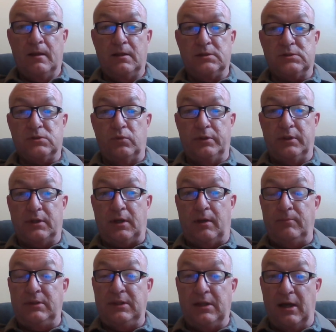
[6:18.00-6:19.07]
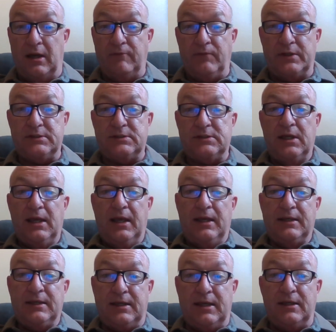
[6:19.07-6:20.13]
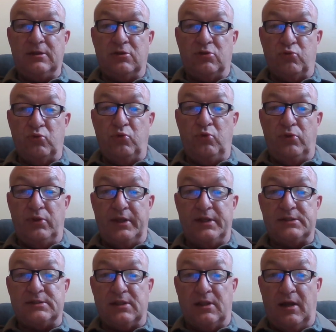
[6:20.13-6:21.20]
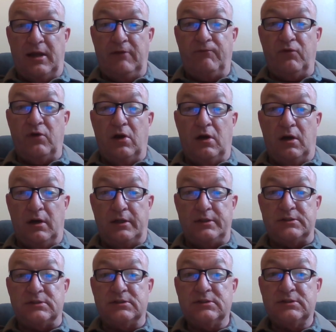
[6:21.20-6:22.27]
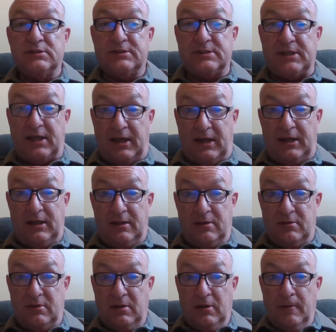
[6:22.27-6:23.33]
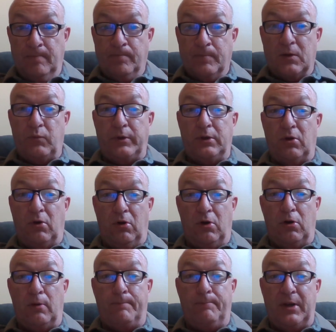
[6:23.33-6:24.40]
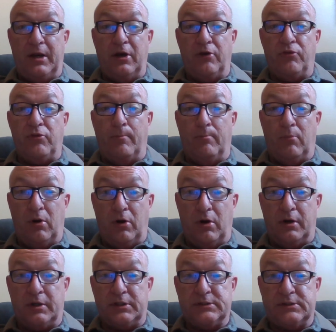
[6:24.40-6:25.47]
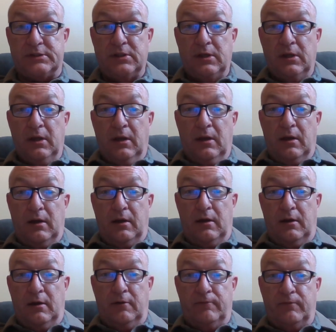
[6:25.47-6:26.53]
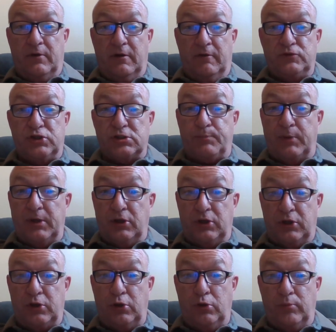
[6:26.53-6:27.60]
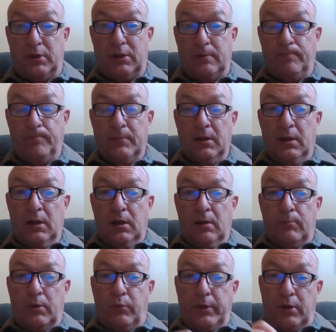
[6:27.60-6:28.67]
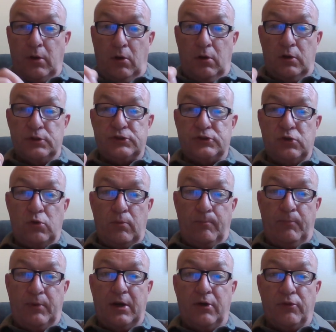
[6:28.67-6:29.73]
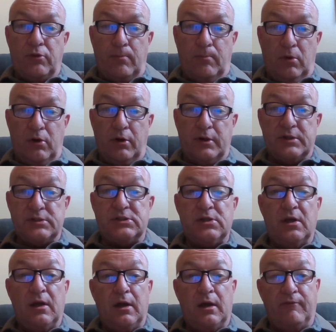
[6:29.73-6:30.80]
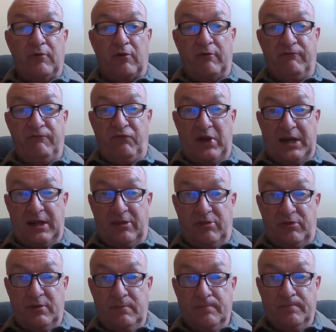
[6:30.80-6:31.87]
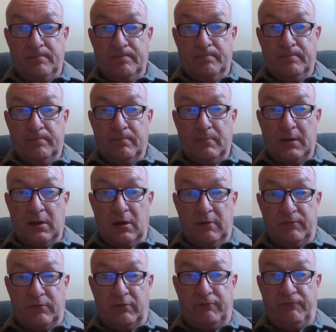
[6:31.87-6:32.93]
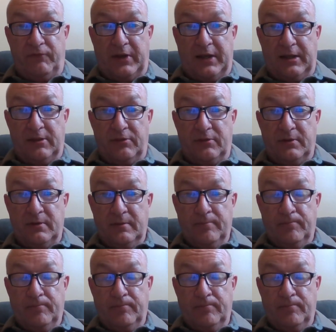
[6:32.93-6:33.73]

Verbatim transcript: It's going to come. None of us get through this life unscathed. We all bear the marks of, of just being human, but we also bear the marks of our faith. Of our faith.